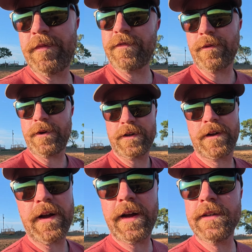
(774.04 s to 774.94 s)
them for wanting
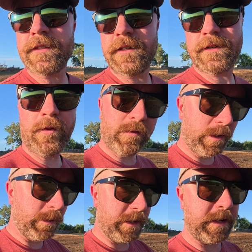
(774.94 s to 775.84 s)
grass.
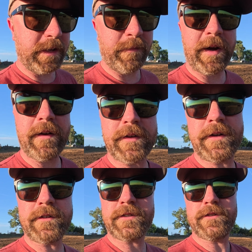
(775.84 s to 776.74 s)
Hopefully we can get them out
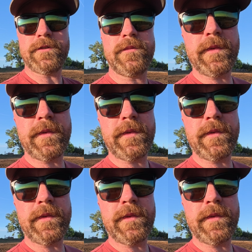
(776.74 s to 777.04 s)
here soon.